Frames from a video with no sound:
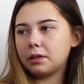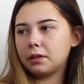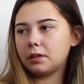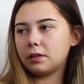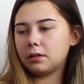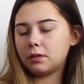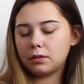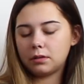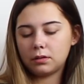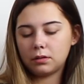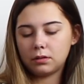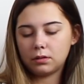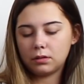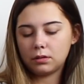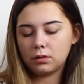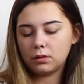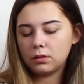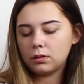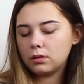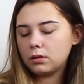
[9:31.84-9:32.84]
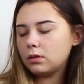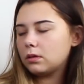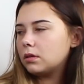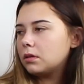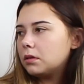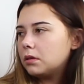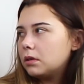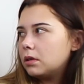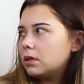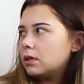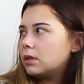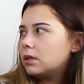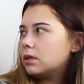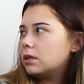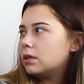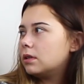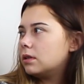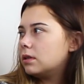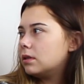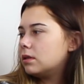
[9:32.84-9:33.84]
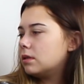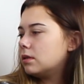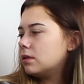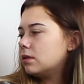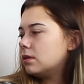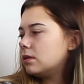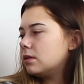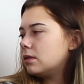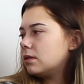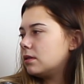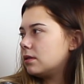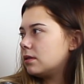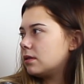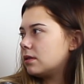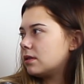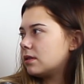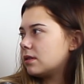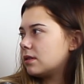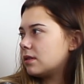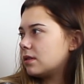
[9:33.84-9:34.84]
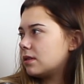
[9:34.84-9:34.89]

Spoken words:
(not speaking)